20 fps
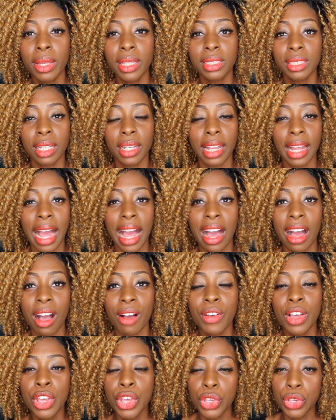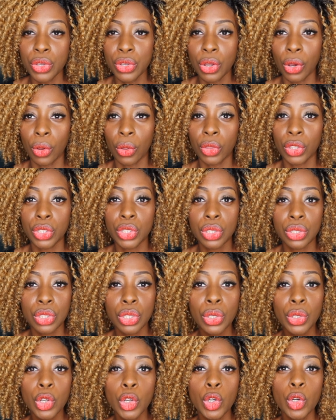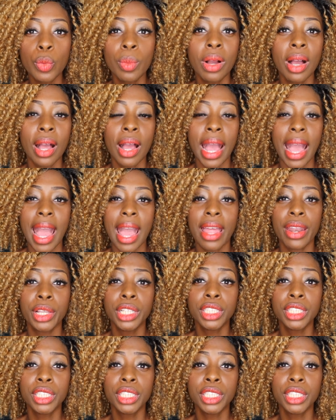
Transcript: He's gonna have, you know, the tube and